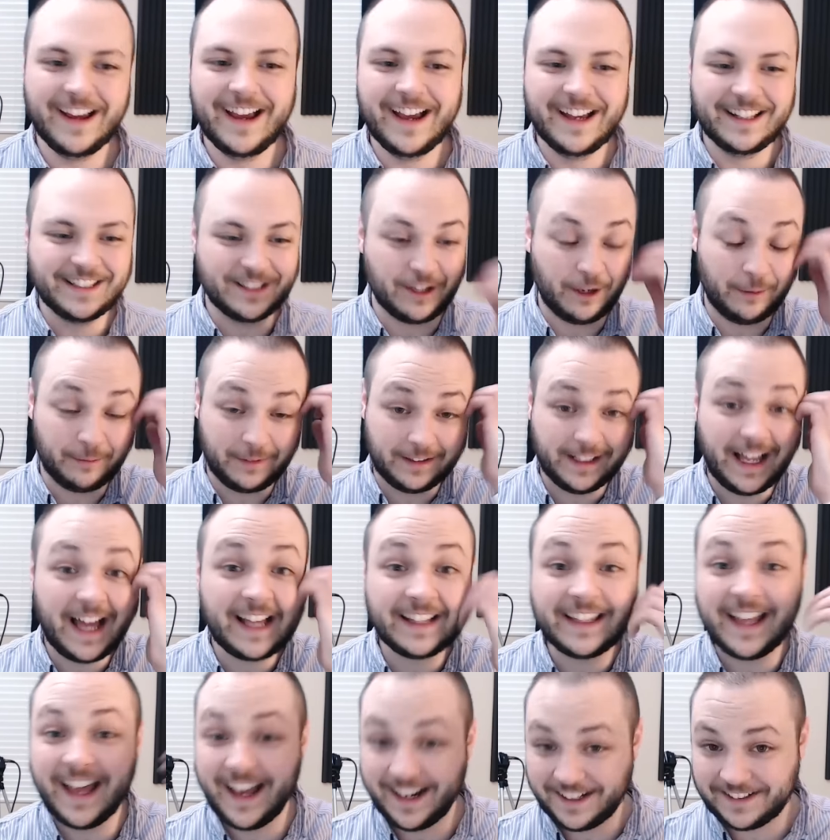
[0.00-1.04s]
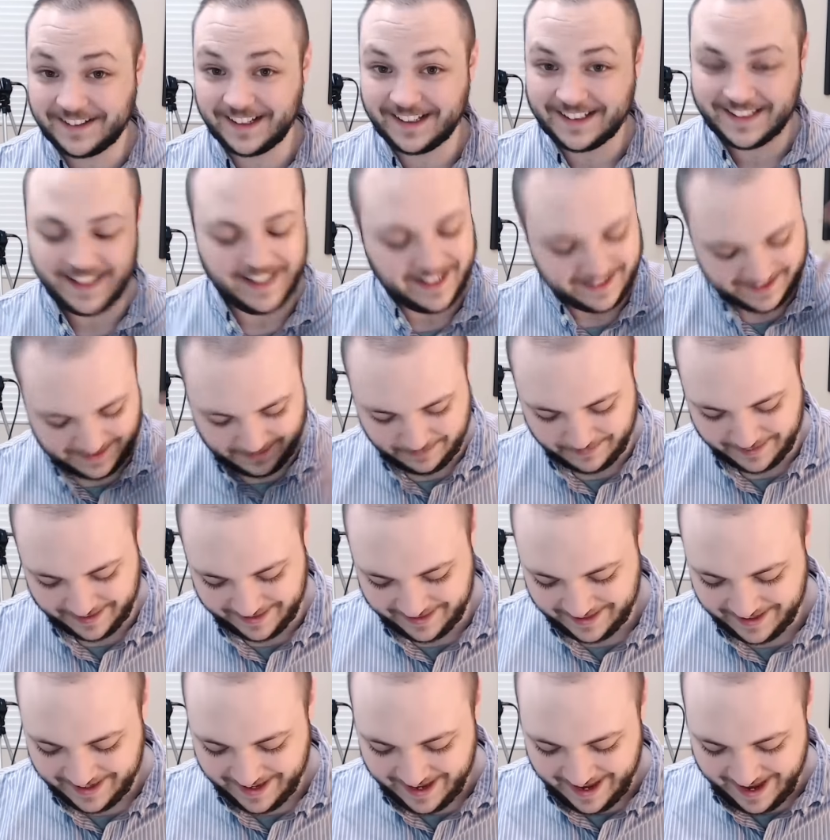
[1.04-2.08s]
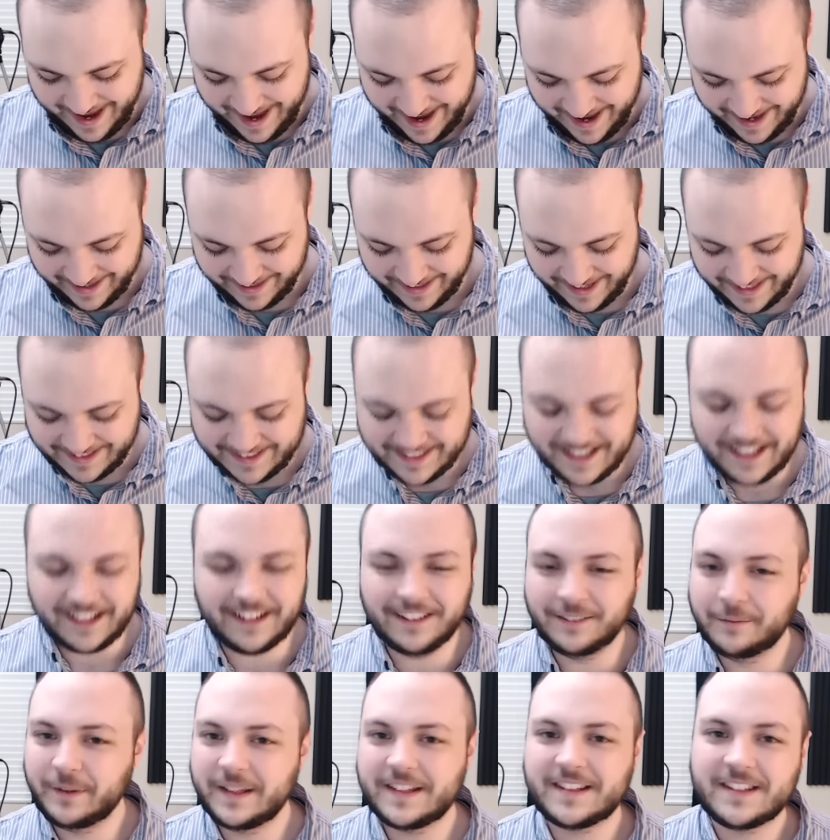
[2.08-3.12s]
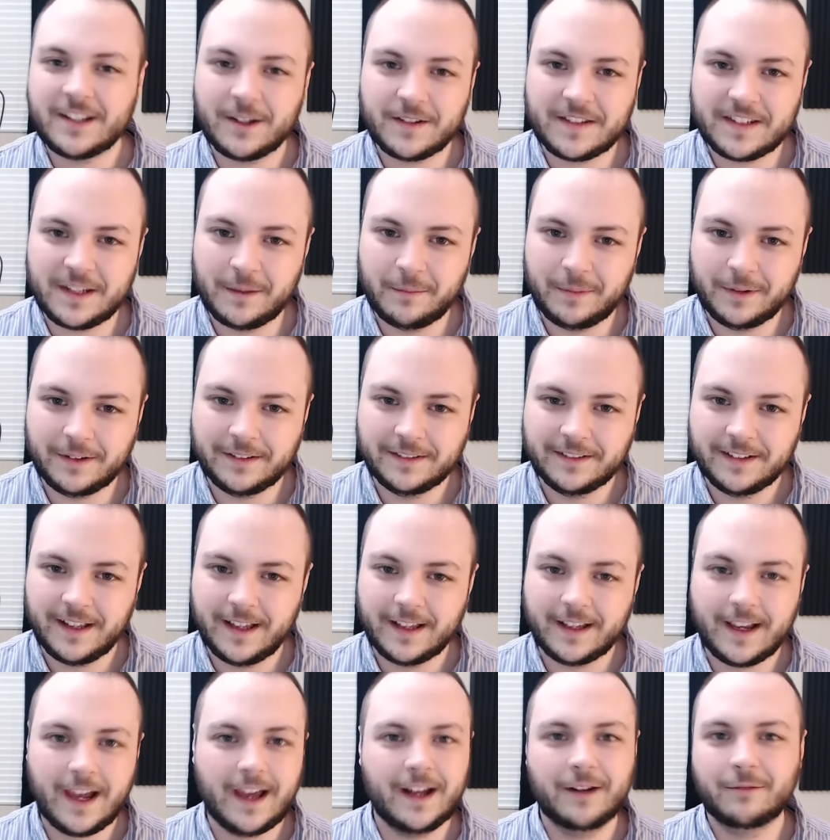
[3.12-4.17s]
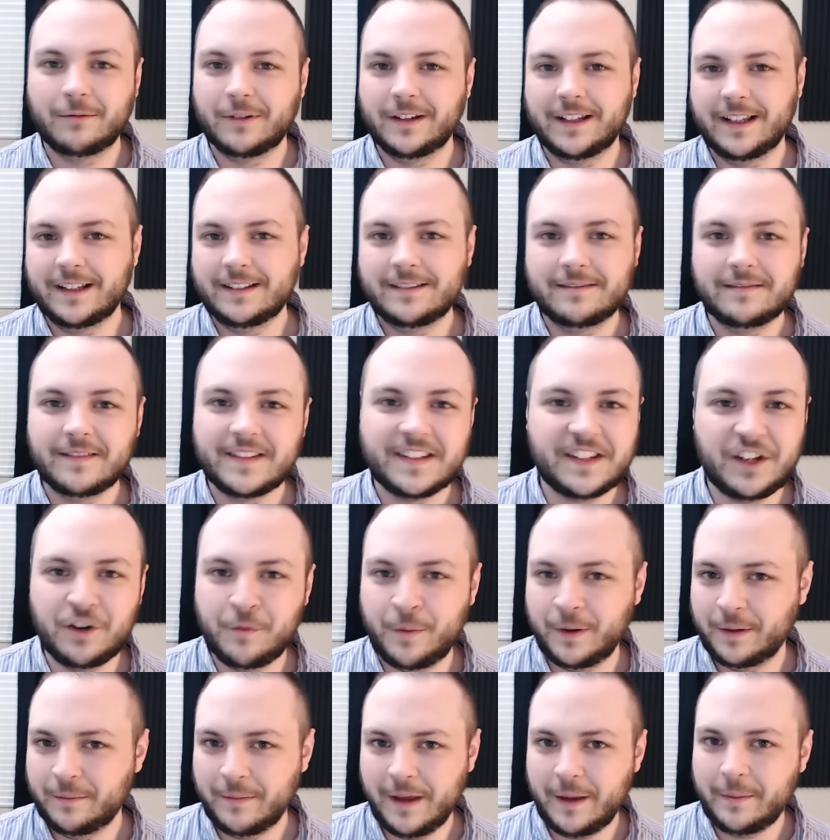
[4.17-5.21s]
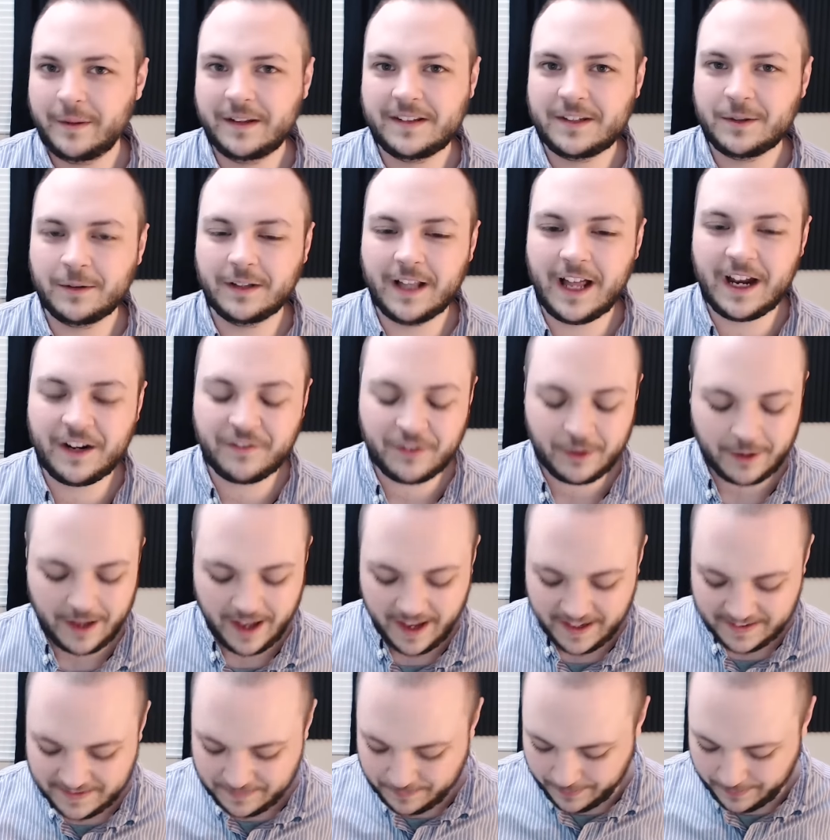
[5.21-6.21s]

So I'm glad they actually sent it to me. And it's gonna be so simple and kind of really stupid maybe to a lot of you guys,